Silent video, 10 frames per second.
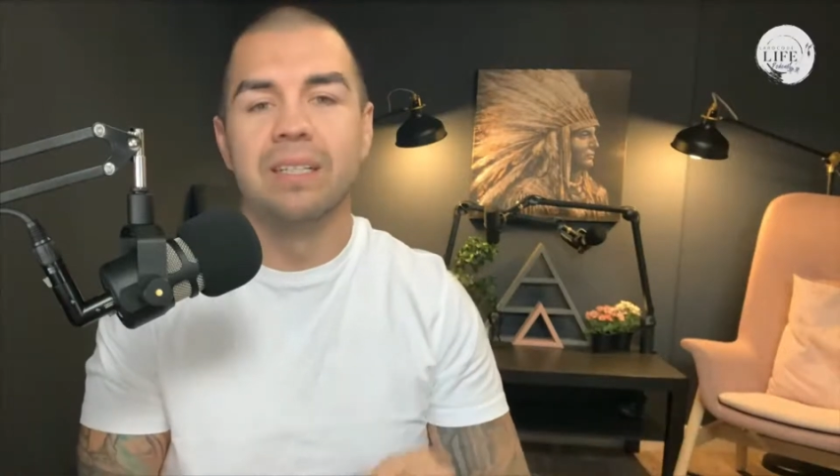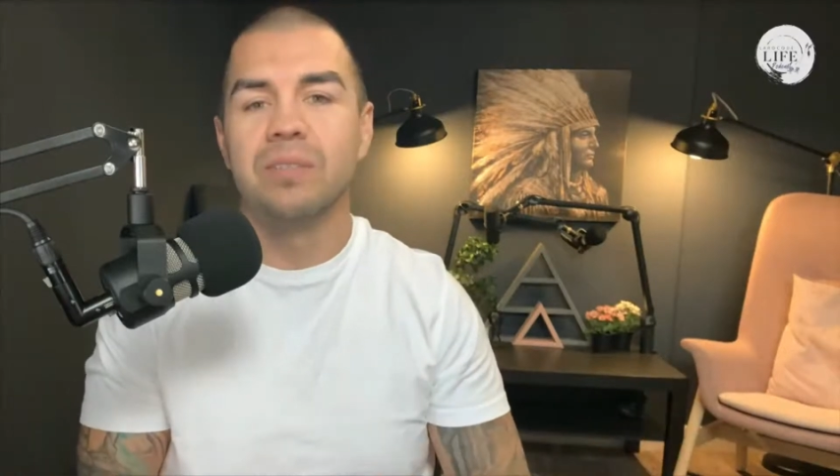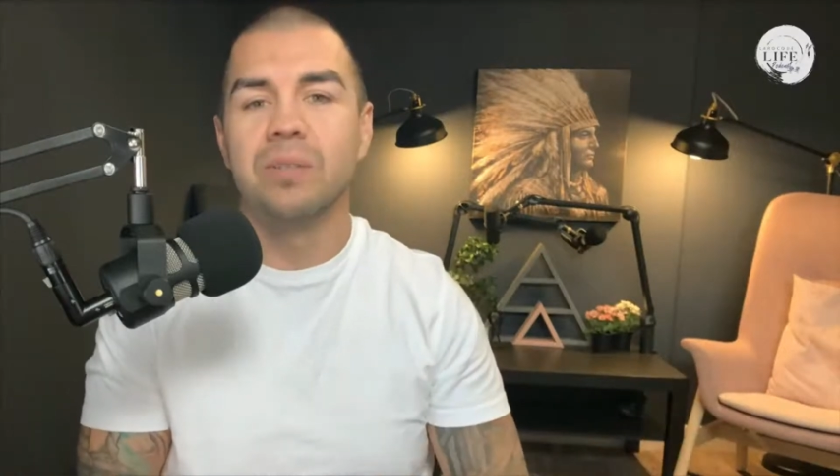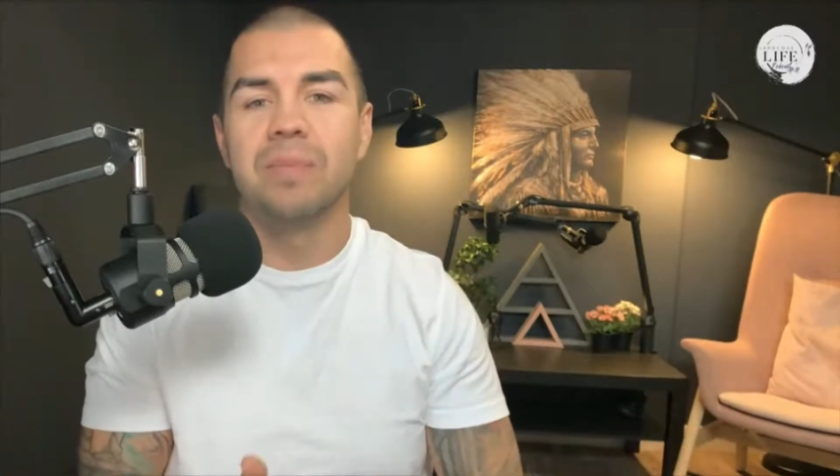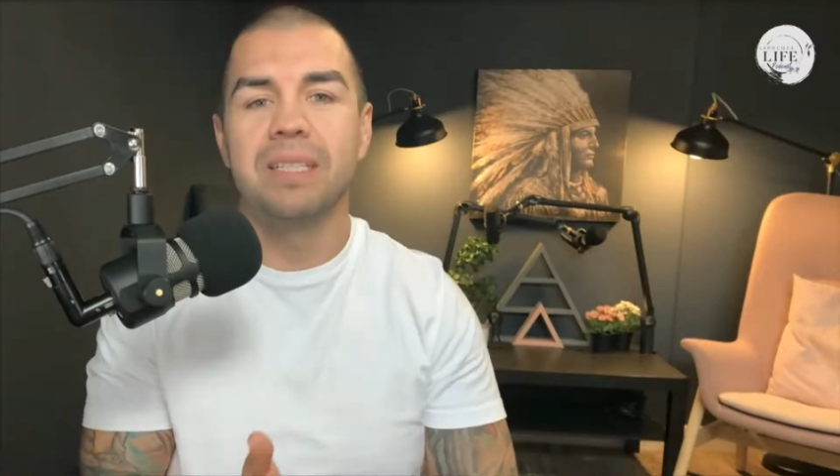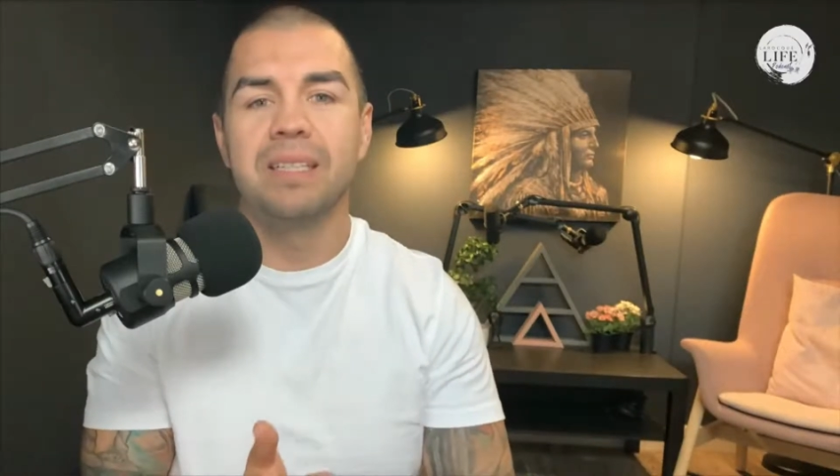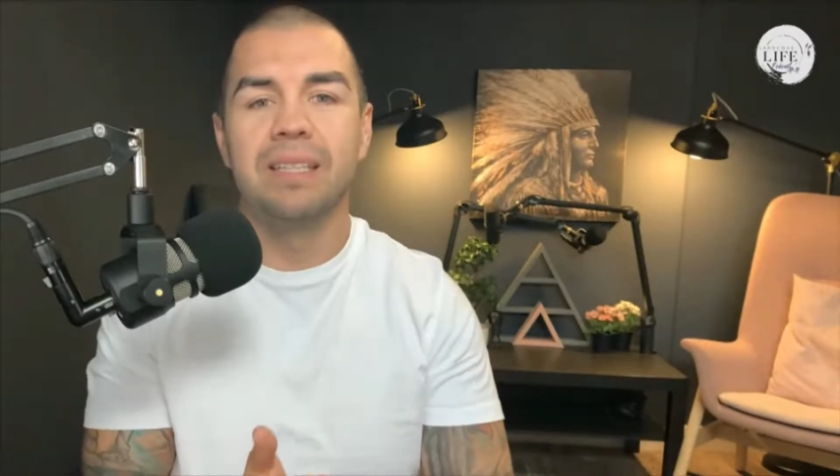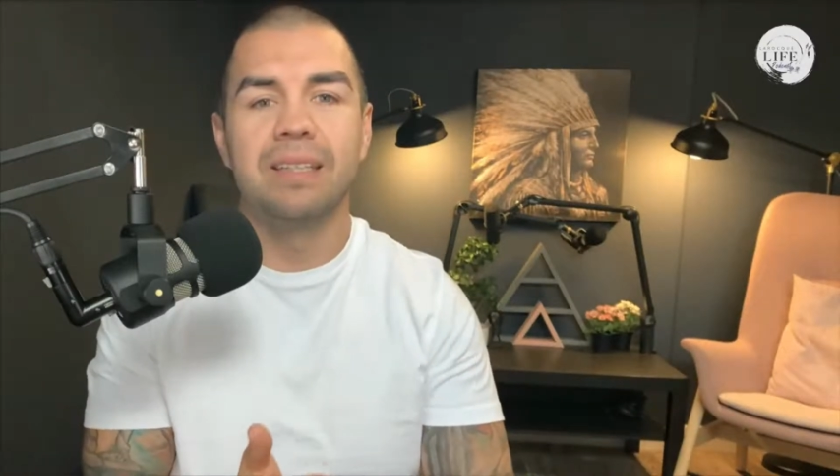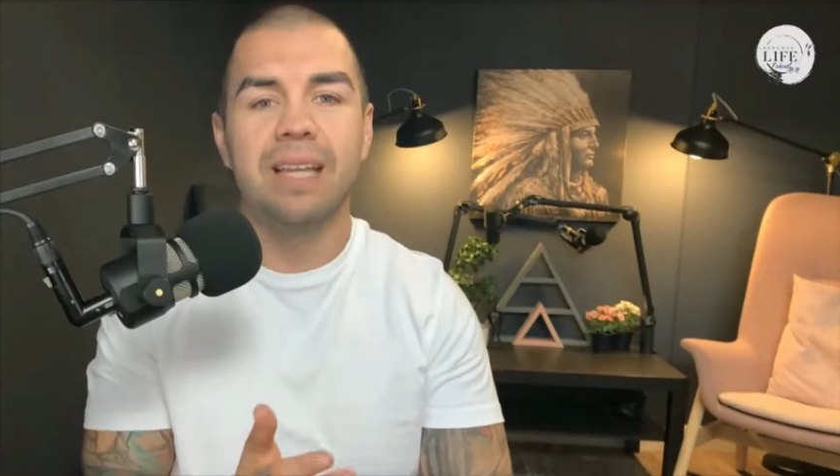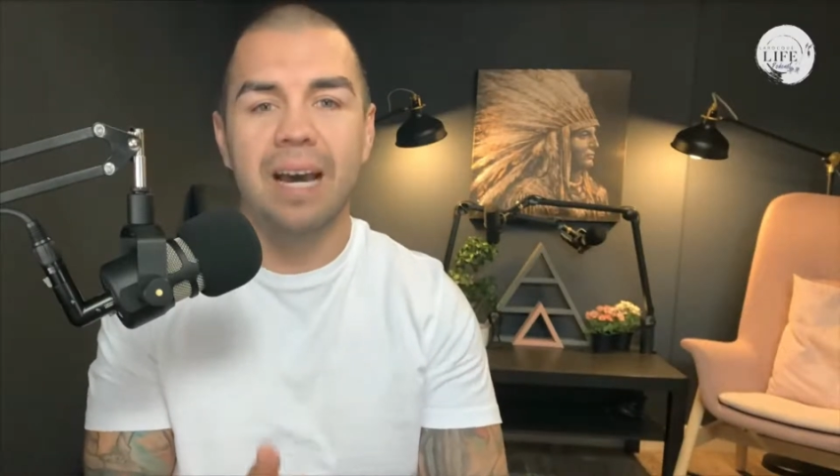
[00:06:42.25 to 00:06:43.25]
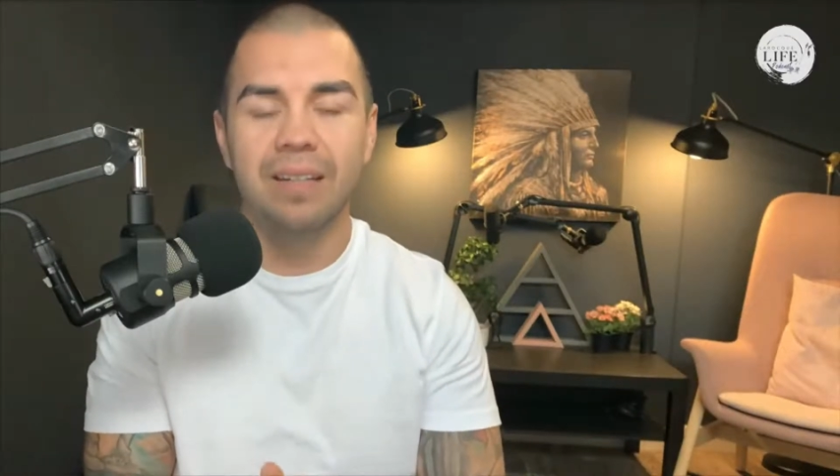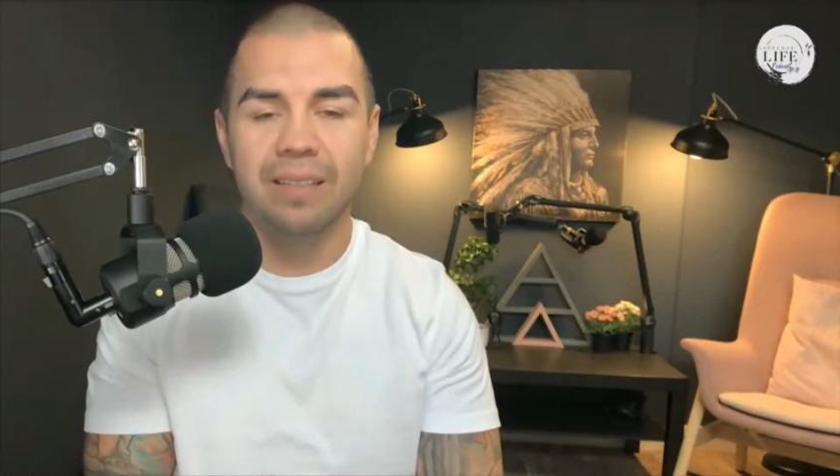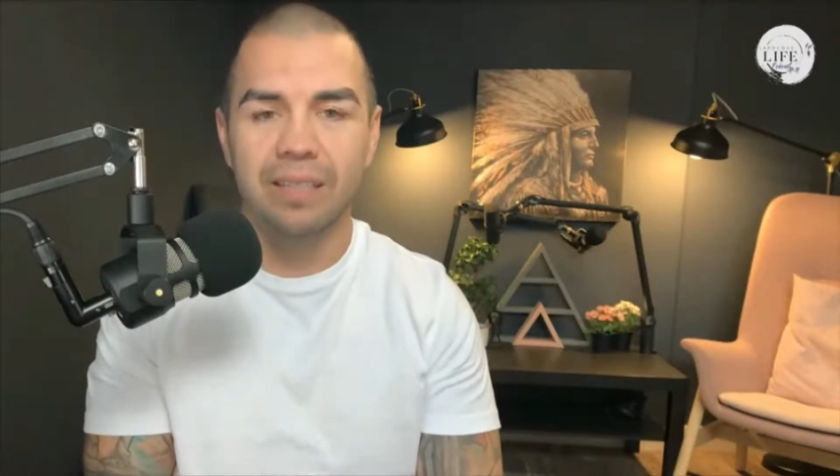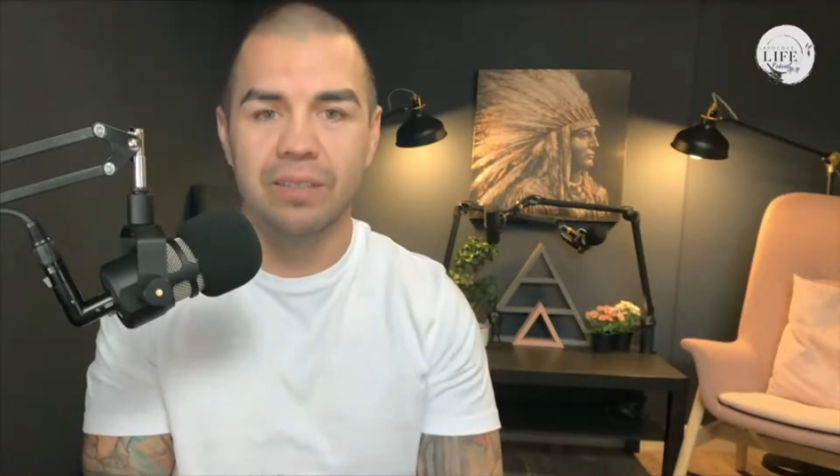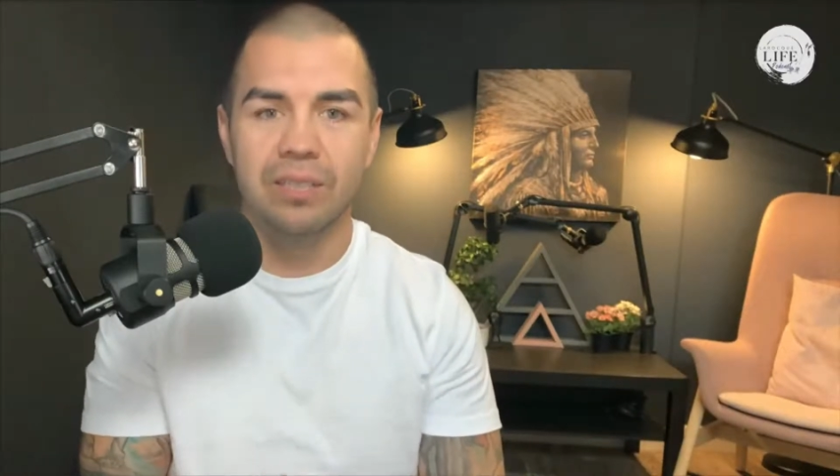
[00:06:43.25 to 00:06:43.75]
So
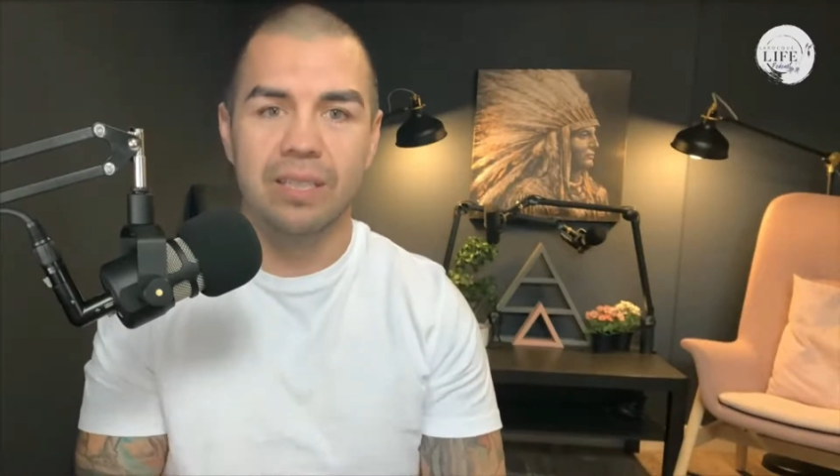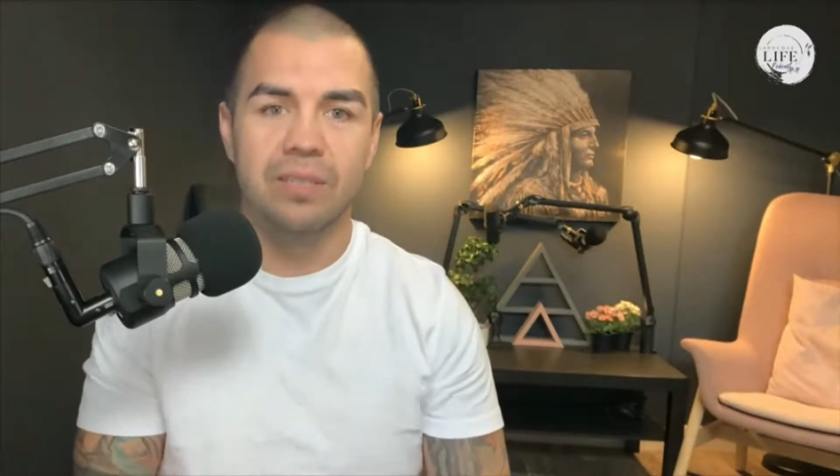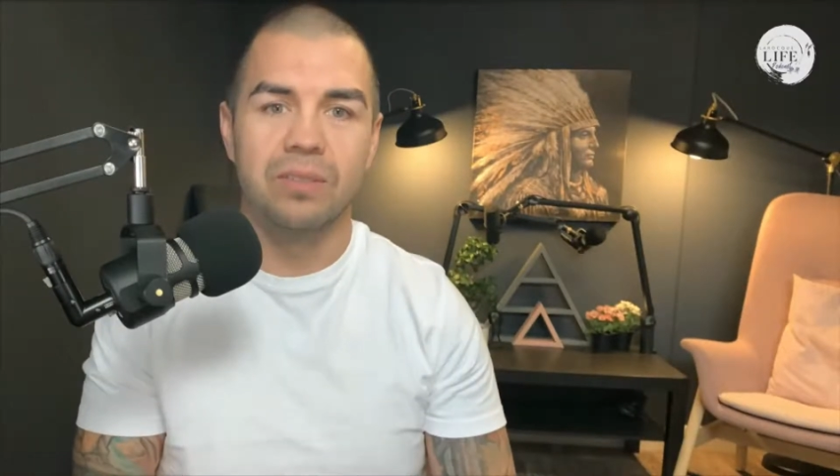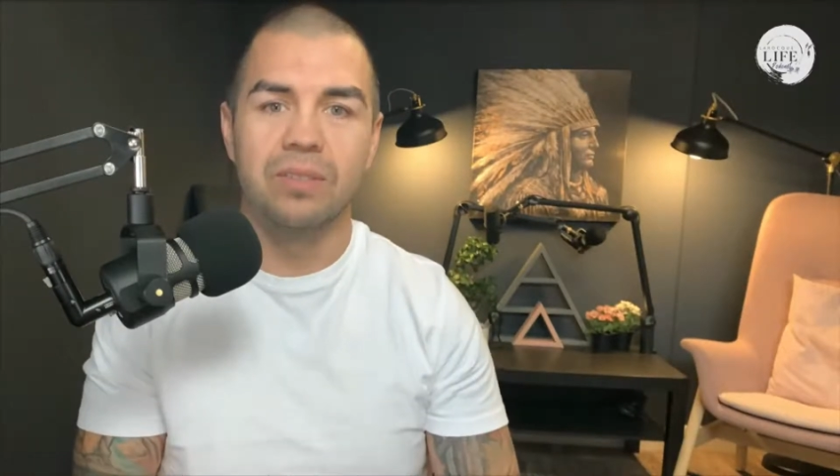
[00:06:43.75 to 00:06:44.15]
that'll energize you